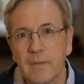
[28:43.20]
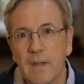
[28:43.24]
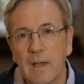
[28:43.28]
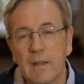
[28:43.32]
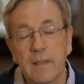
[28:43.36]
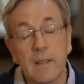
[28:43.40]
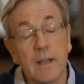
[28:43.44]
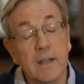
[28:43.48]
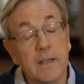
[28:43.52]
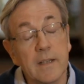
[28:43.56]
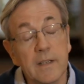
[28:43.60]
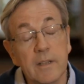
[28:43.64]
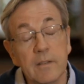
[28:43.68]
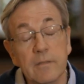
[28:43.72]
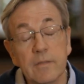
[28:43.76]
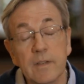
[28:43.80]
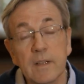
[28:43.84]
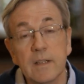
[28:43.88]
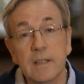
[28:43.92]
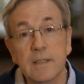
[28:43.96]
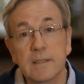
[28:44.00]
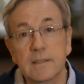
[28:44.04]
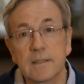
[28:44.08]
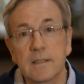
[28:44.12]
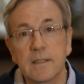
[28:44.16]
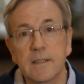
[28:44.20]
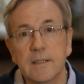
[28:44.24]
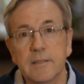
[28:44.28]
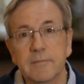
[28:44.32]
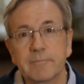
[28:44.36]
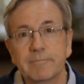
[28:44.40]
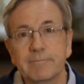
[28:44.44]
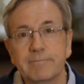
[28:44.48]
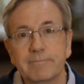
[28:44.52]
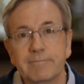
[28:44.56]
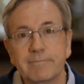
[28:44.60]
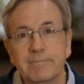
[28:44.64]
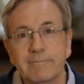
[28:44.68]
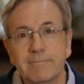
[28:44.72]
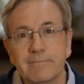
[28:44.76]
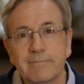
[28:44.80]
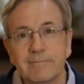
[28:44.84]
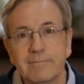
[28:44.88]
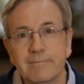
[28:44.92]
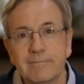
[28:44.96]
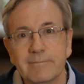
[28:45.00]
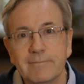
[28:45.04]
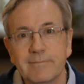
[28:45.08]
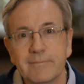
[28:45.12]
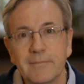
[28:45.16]
Thank you for listening.
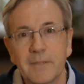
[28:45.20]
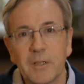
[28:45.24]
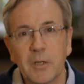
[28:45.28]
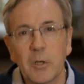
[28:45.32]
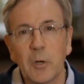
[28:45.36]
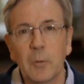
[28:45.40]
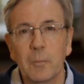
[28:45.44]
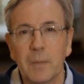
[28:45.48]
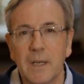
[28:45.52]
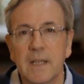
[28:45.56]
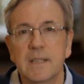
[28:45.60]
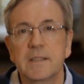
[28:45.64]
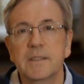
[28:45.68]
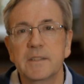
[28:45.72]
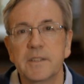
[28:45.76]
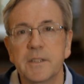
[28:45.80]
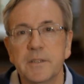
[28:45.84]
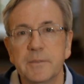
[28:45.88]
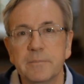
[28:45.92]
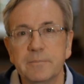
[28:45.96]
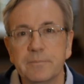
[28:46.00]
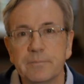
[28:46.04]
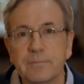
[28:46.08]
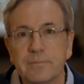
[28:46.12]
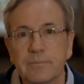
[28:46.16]
God bless you.